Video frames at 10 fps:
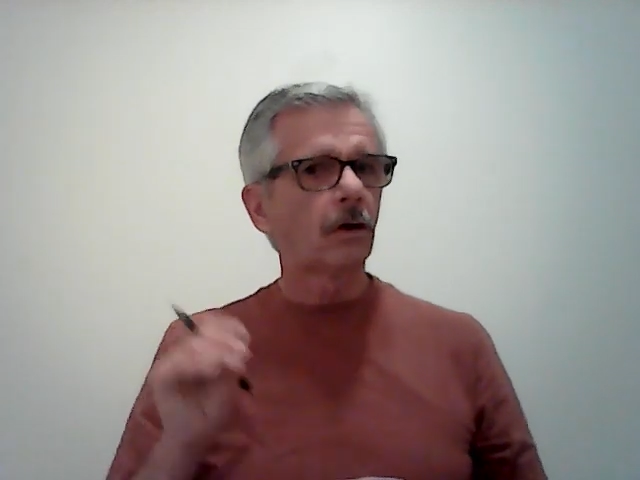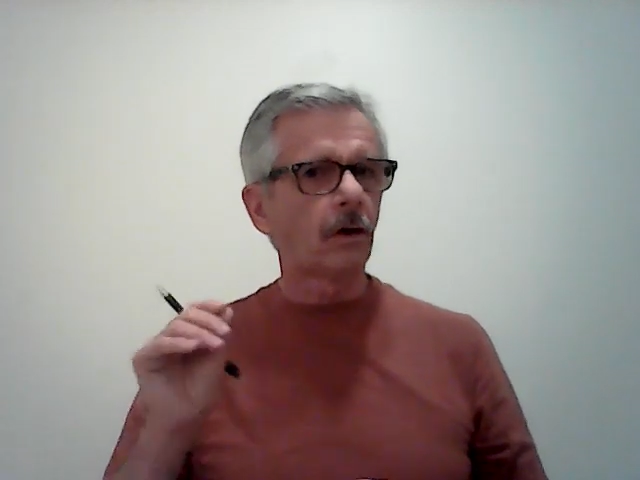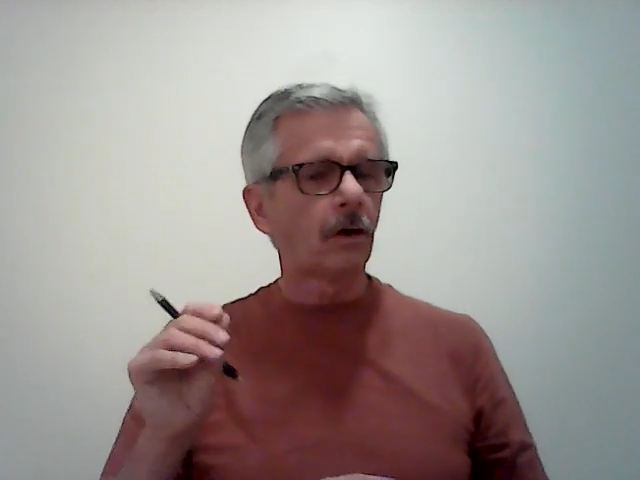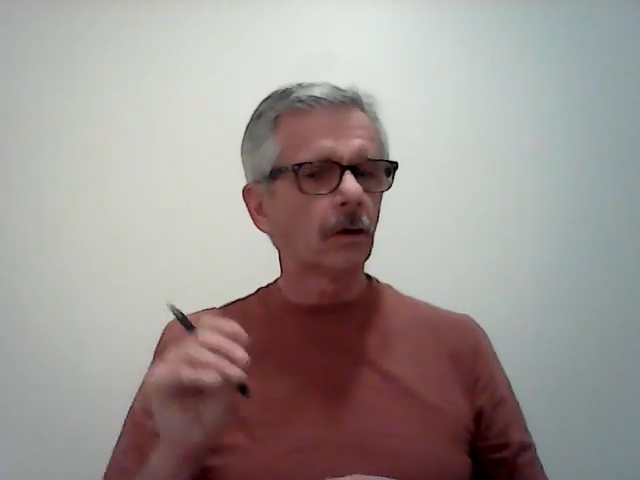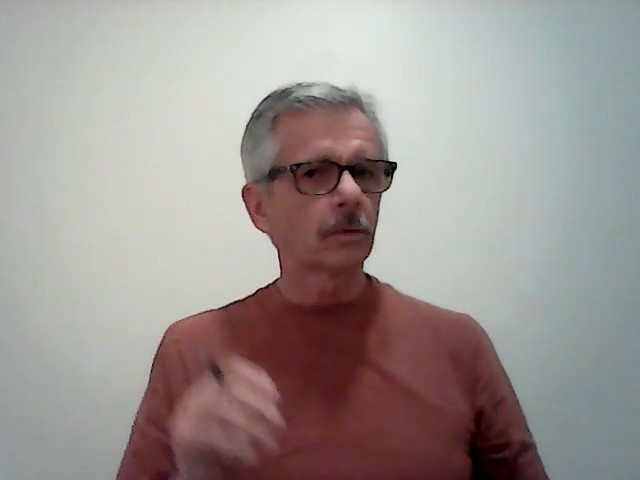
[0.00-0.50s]

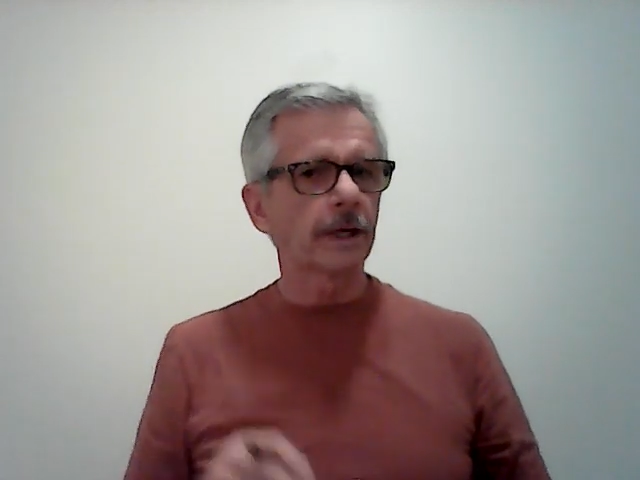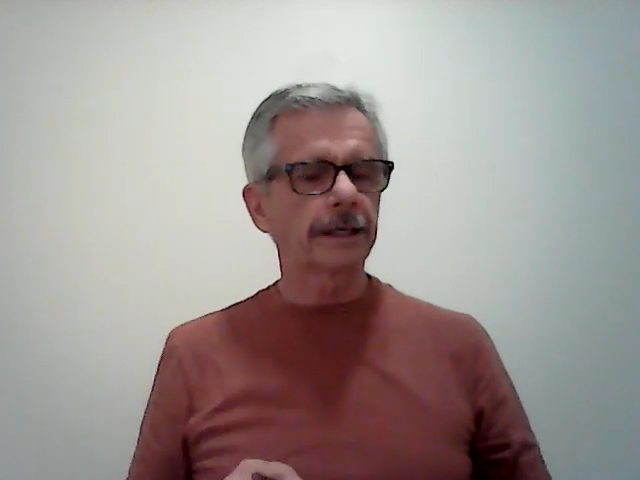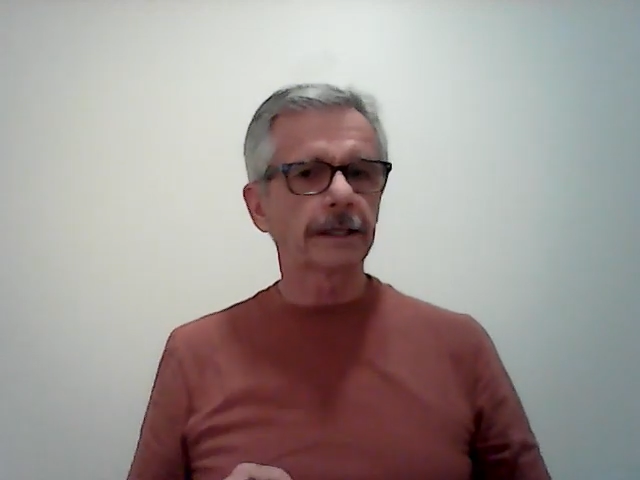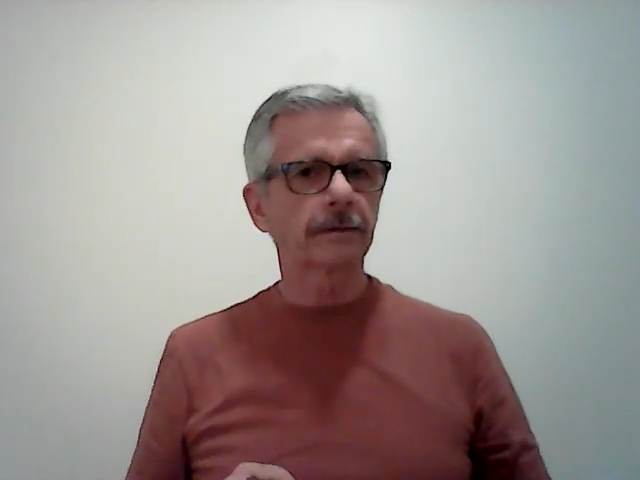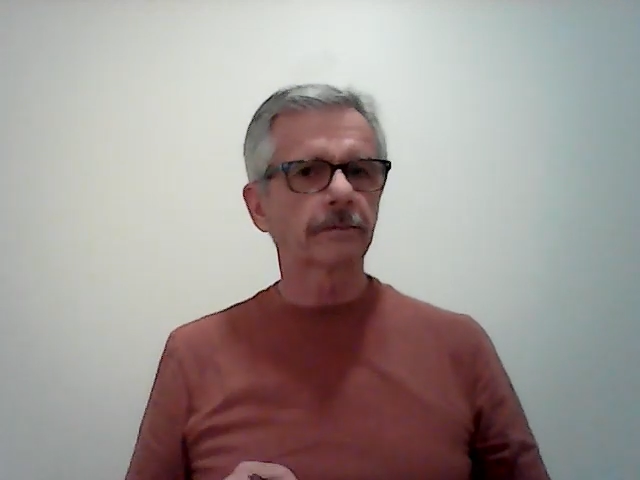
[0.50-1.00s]

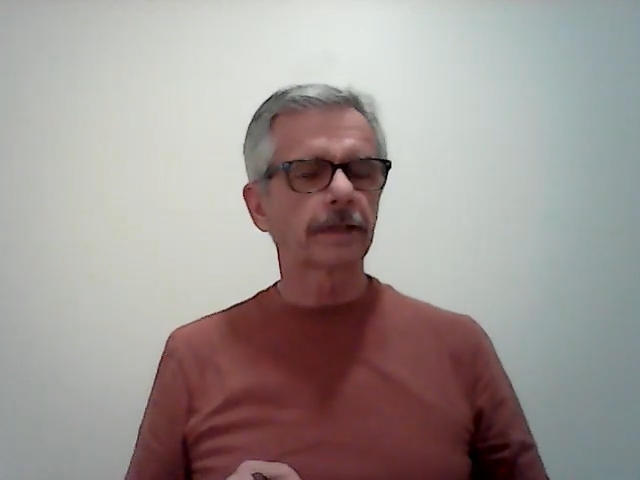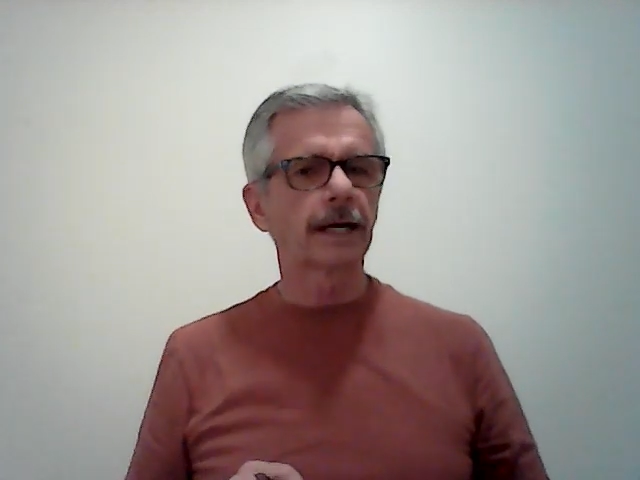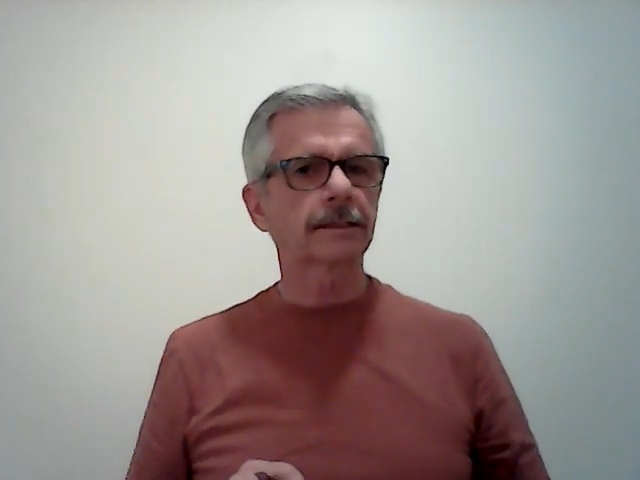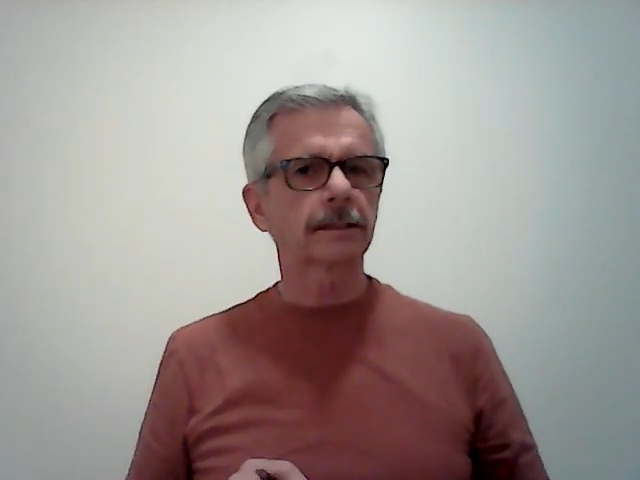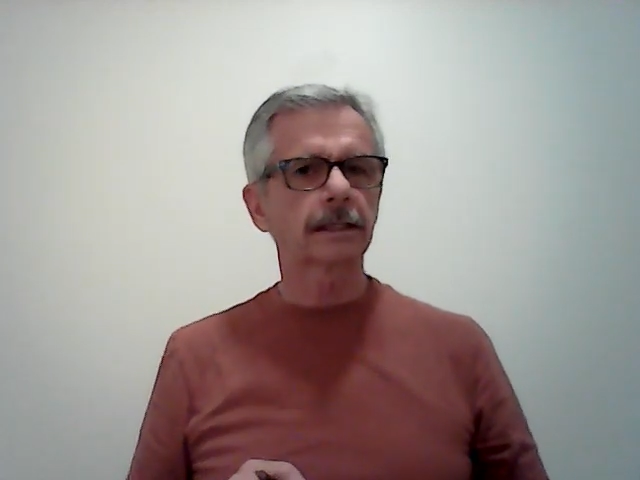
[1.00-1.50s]
already.
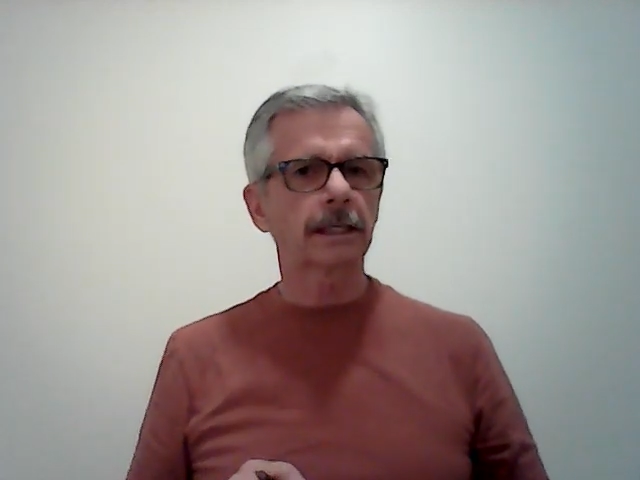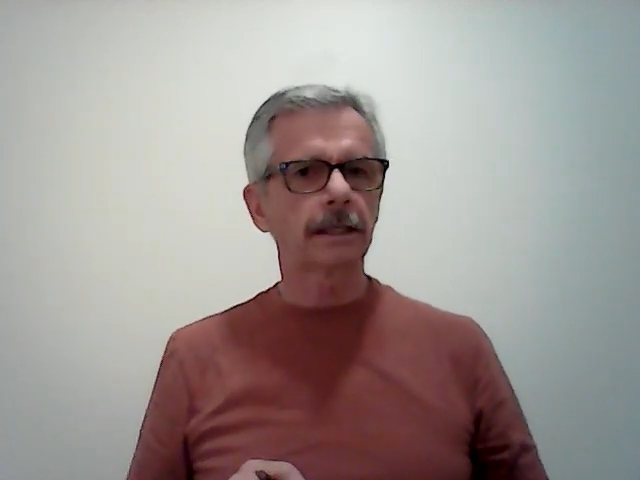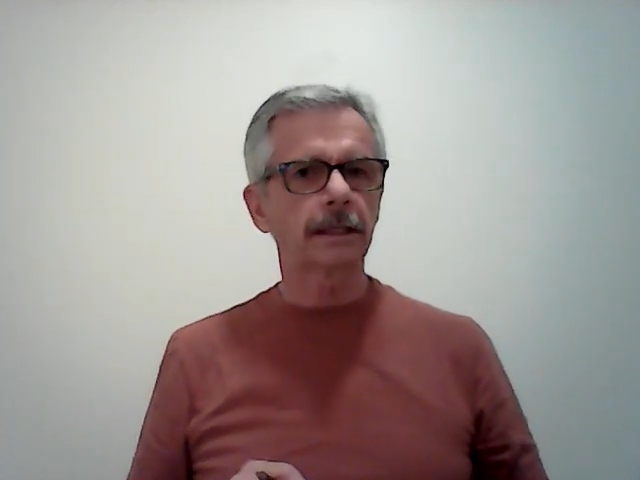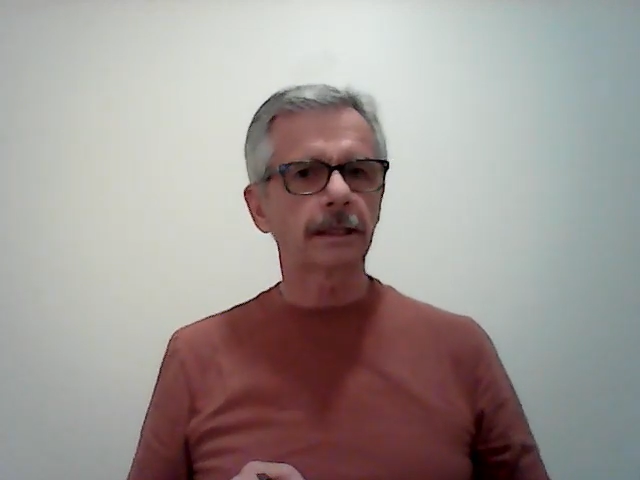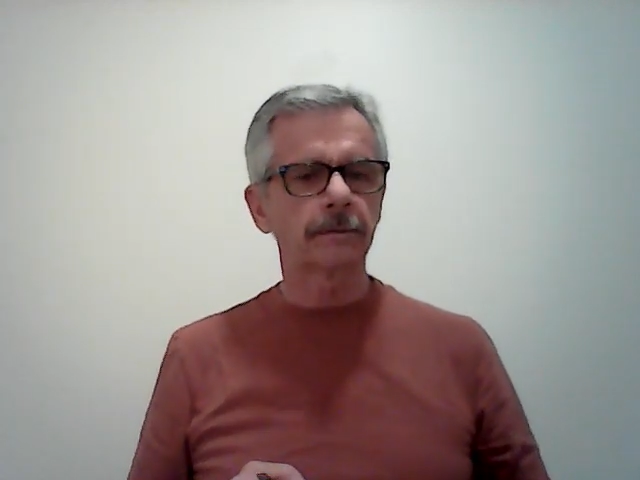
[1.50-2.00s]
That's the
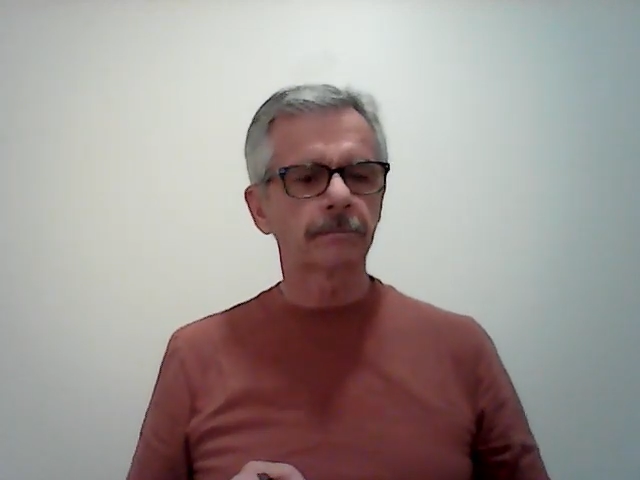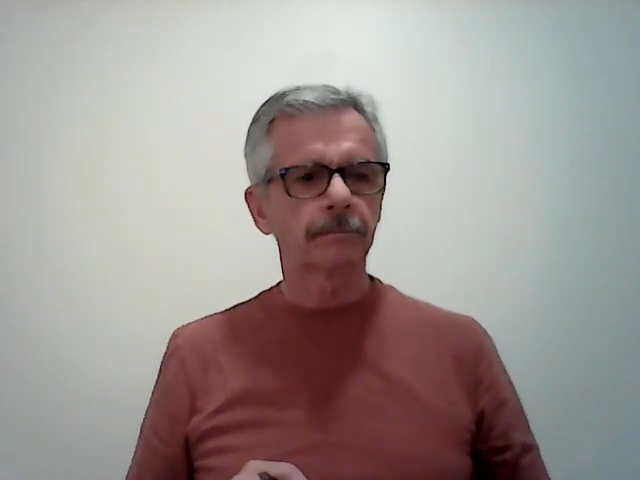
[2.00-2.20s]
key.